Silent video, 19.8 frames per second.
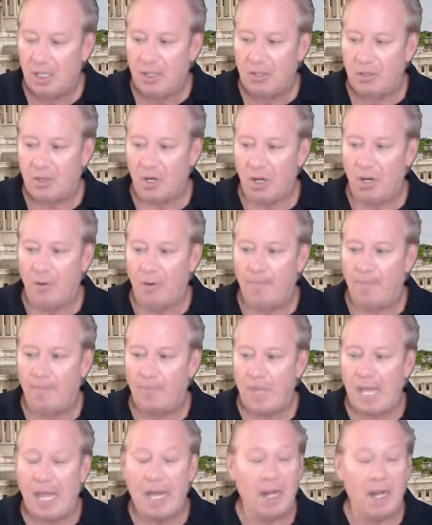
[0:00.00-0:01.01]
So,
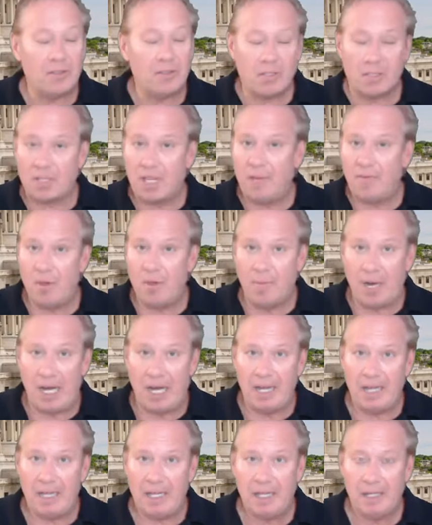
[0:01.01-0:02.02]
and I'll just give you
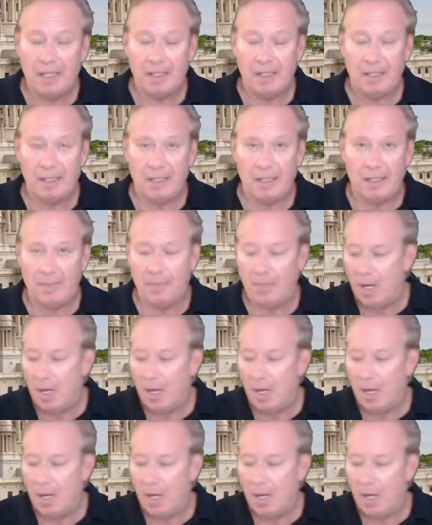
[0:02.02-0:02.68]
my, I